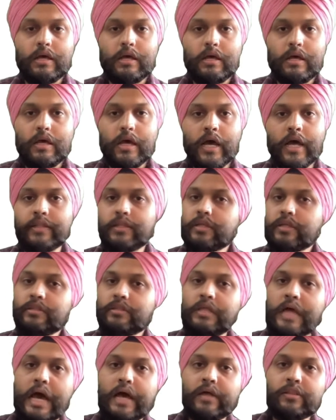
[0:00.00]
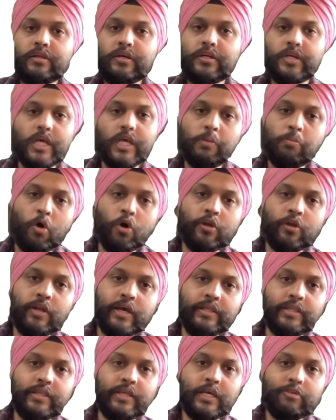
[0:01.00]
And this has a
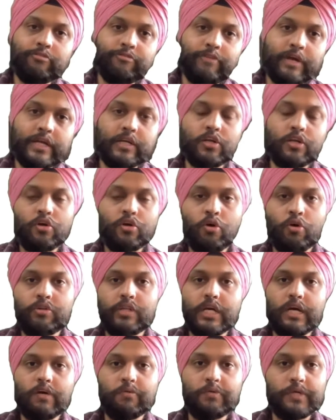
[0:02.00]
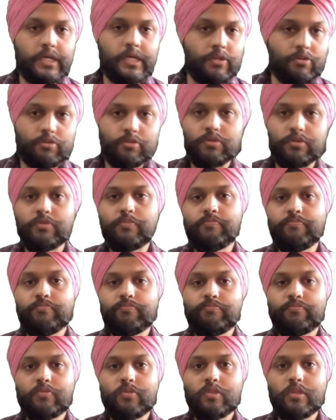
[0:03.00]
demoralizing effect on the governance
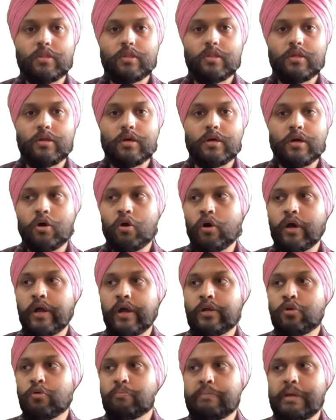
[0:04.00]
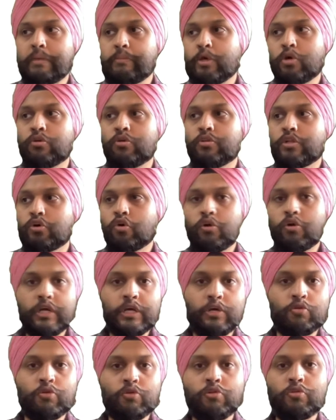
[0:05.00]
and maybe on the
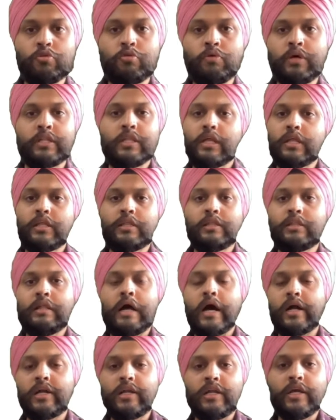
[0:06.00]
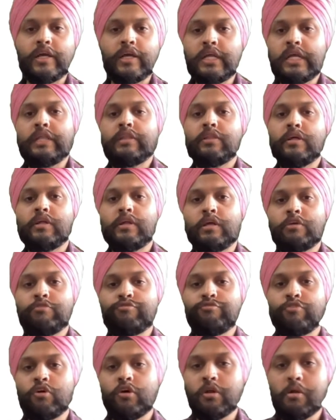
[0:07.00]
colleagues also. And there is hardly any incentive
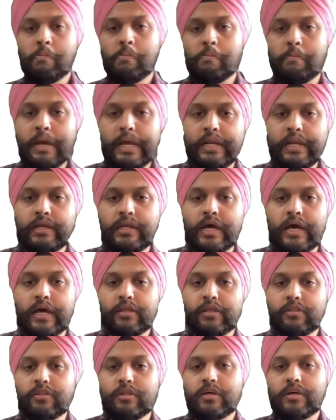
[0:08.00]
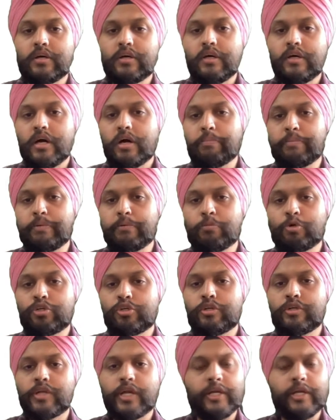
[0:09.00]
for merit as a
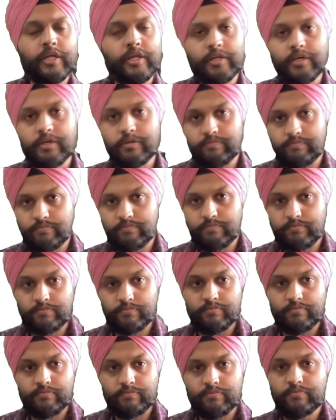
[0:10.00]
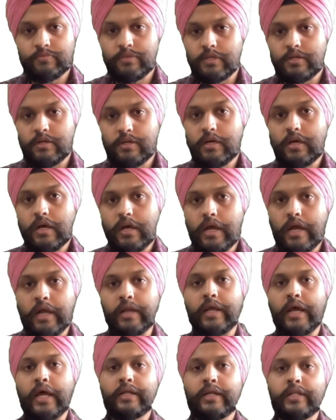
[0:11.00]
promotion criteria.
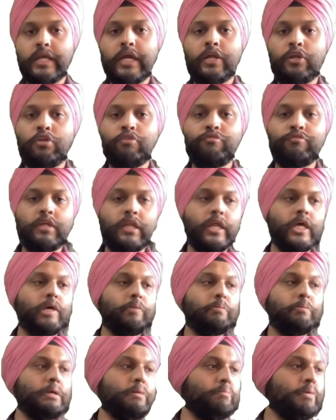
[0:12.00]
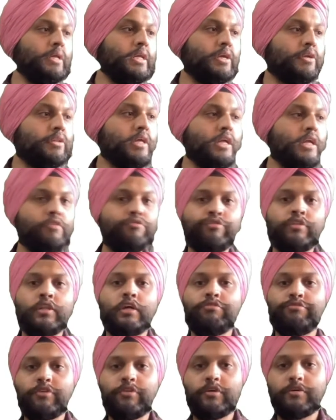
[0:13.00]
And at the end of the day, people itself
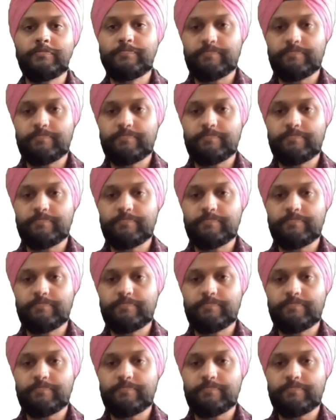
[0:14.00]
suffer.